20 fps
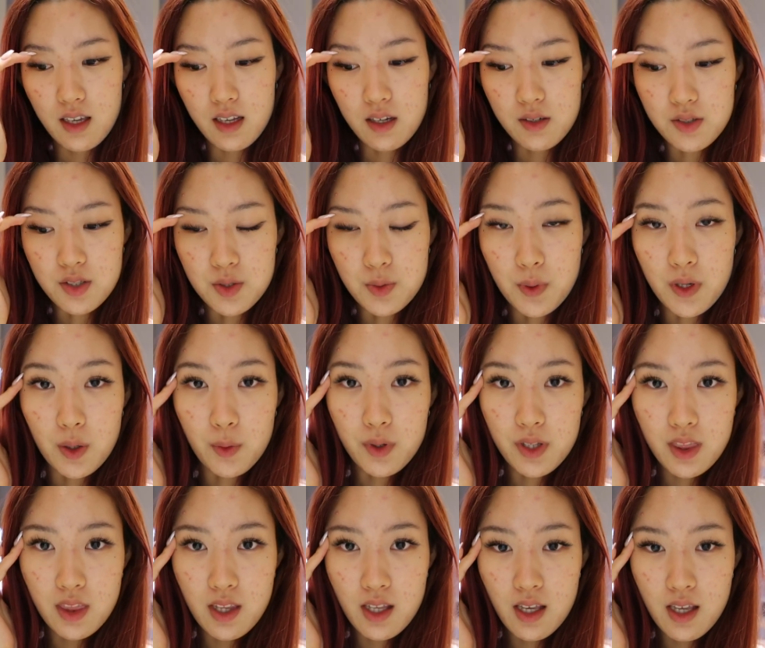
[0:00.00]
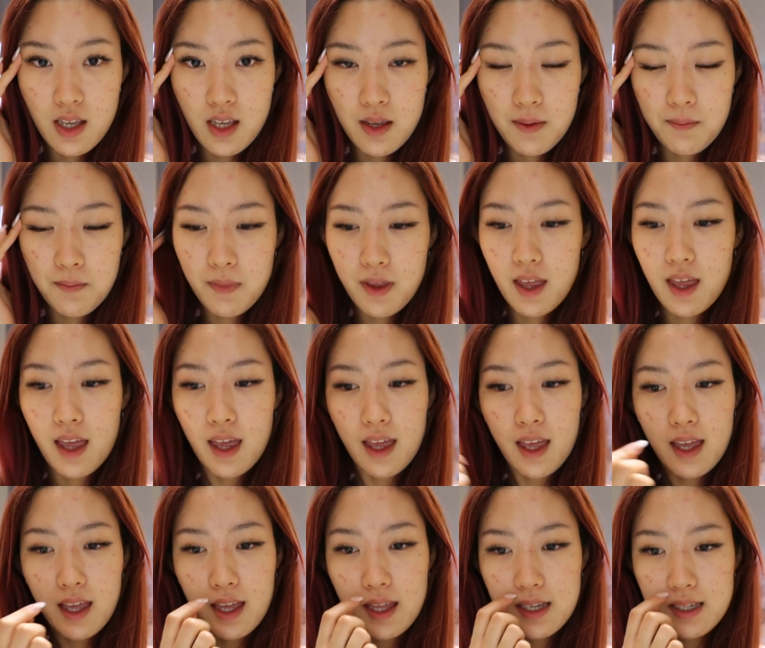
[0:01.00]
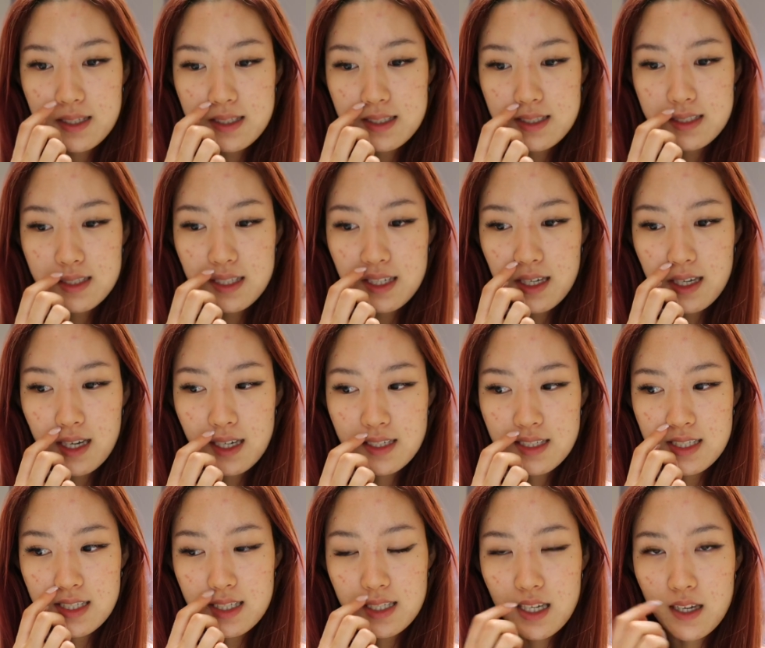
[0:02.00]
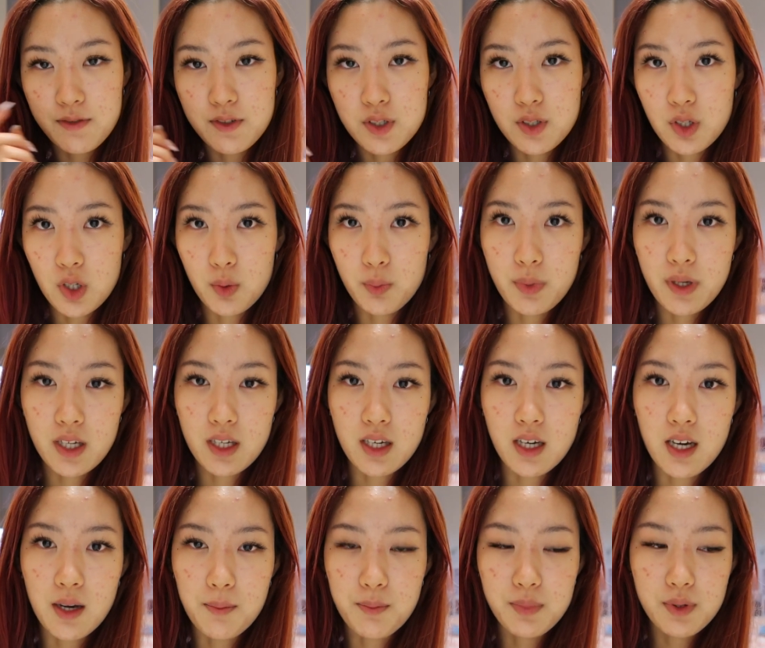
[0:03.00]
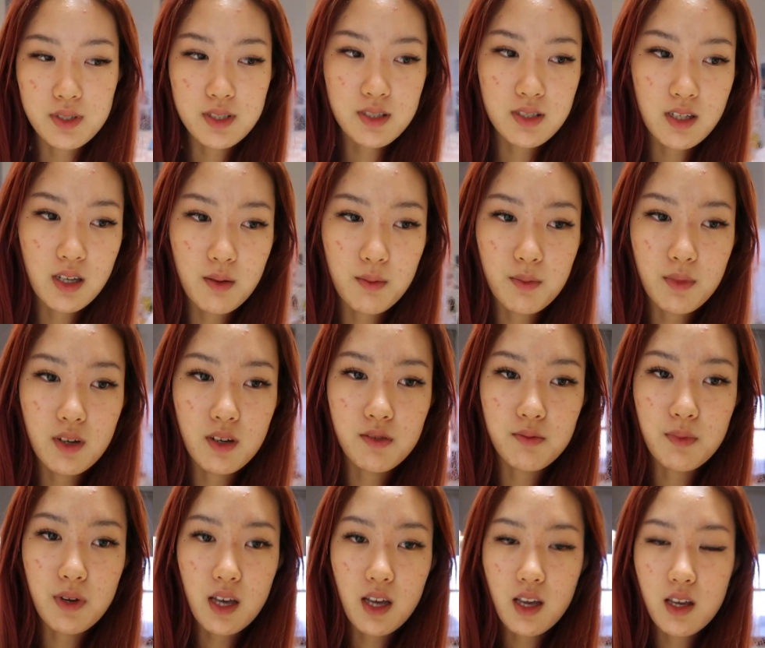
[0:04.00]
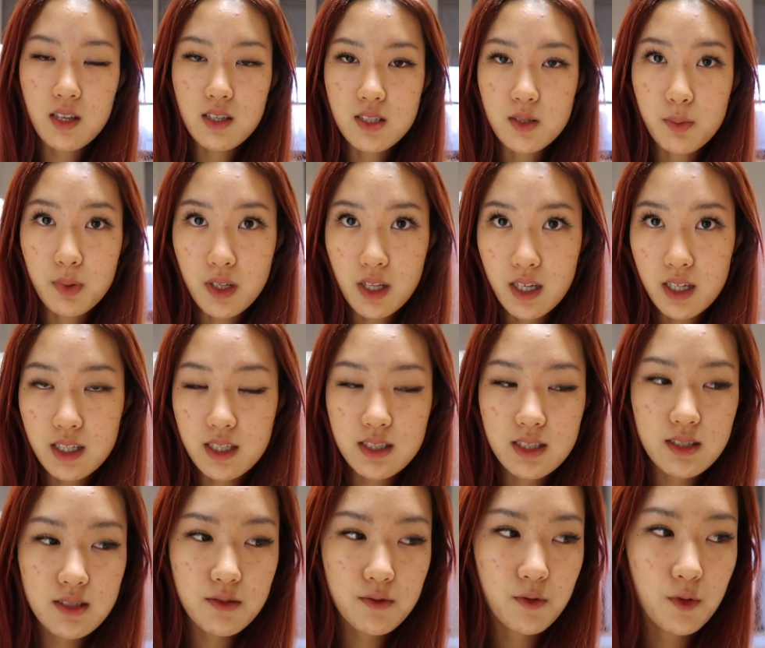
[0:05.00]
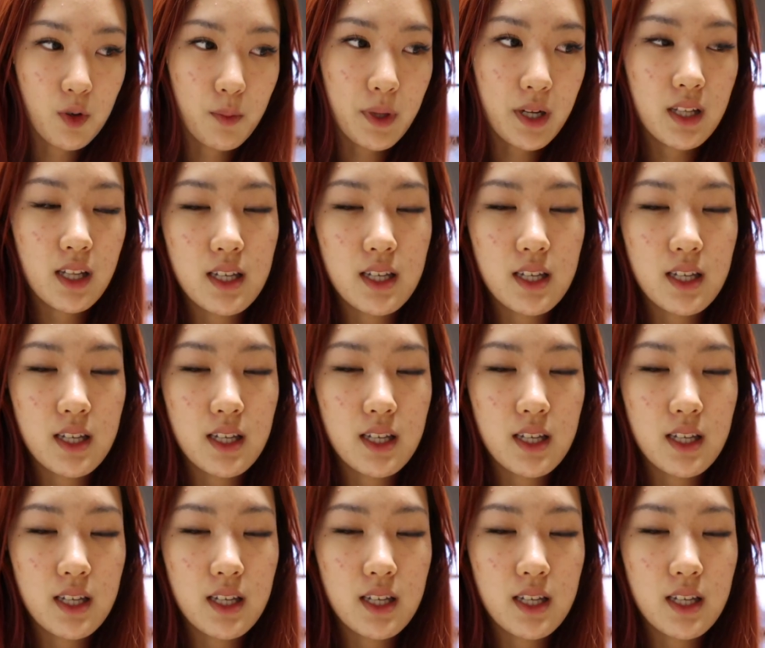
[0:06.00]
And I was just waiting with them and I did have to go pick up some of my supplies for my